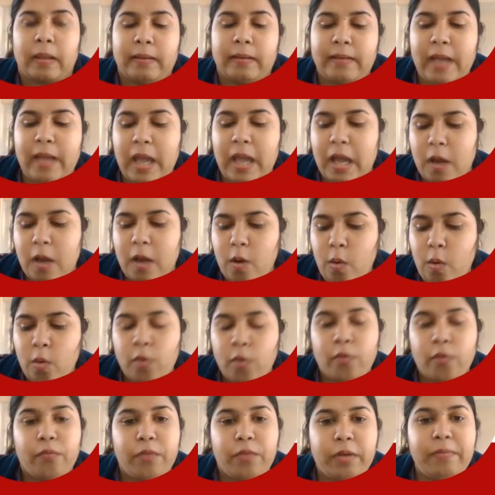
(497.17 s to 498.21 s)
Now
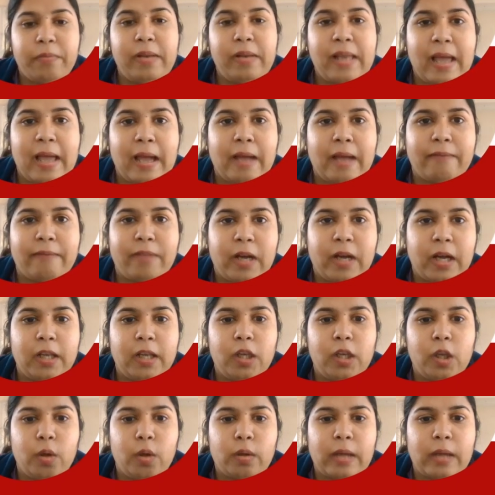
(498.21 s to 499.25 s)
we will have a
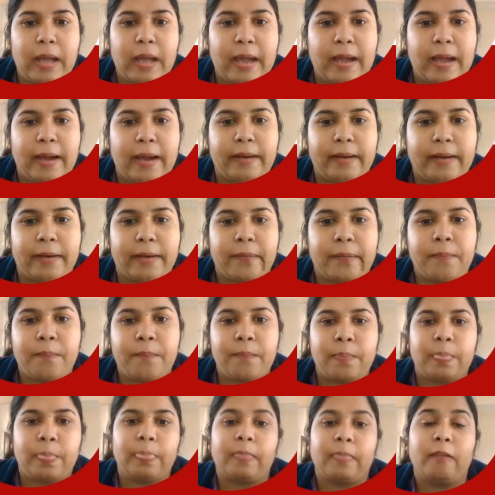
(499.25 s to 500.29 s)
look at
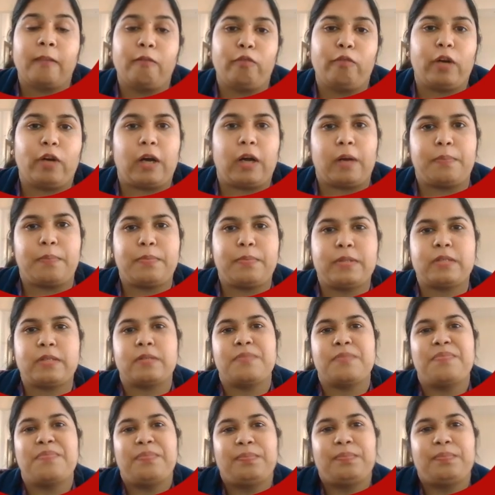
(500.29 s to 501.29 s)
verbs.